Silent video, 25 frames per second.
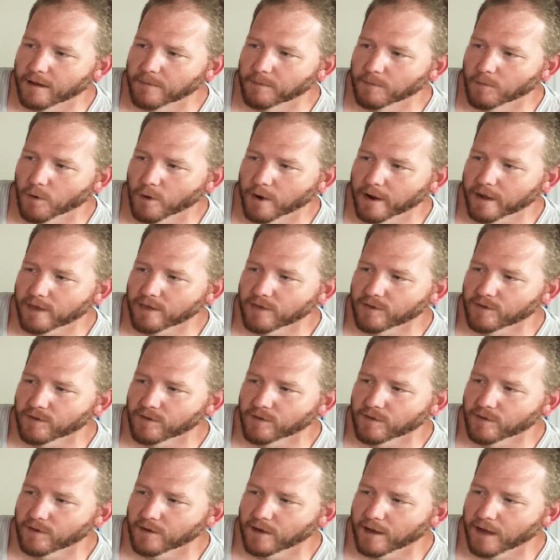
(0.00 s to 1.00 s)

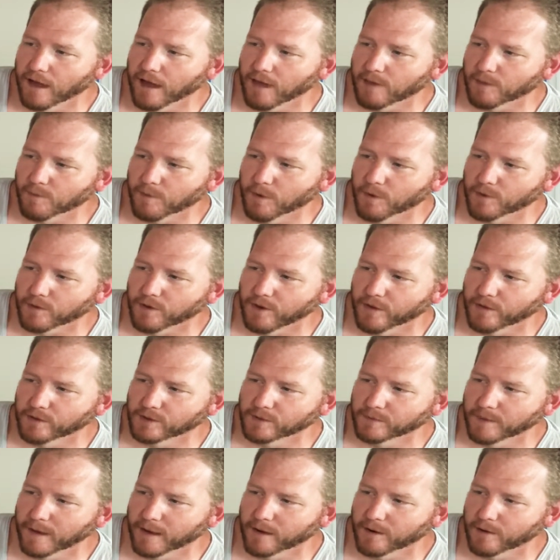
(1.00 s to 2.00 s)
moist as most other
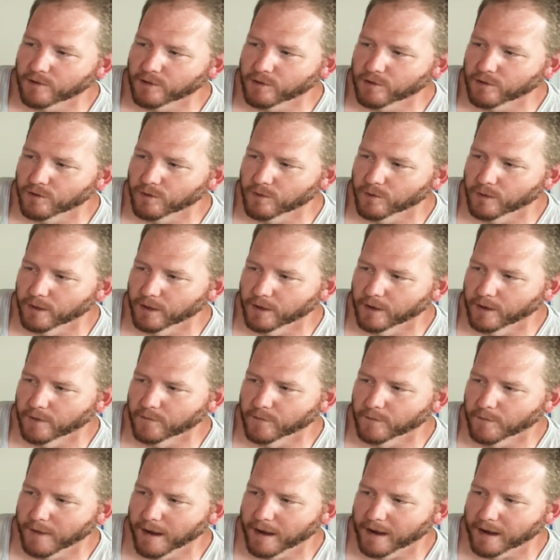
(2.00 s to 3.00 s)
tomatoes, so they're really
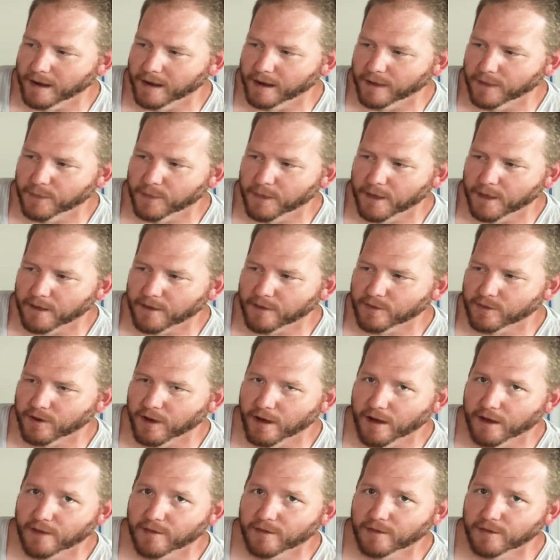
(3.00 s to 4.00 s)
good for making a thick
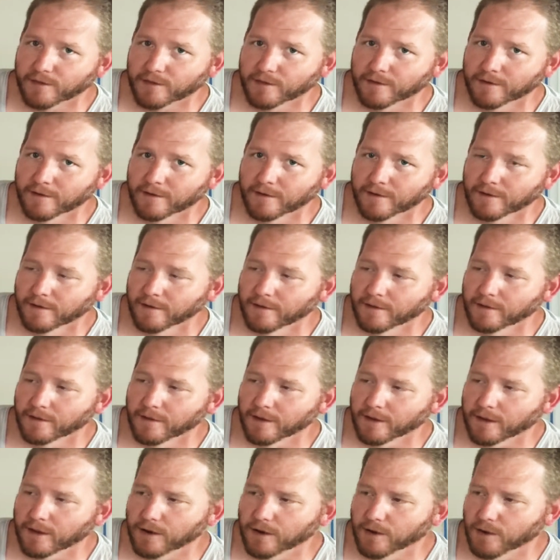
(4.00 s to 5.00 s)
sauce
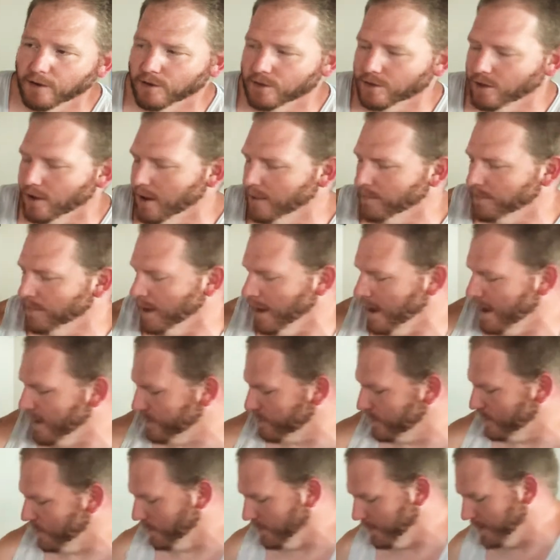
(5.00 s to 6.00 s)
like you use on pasta or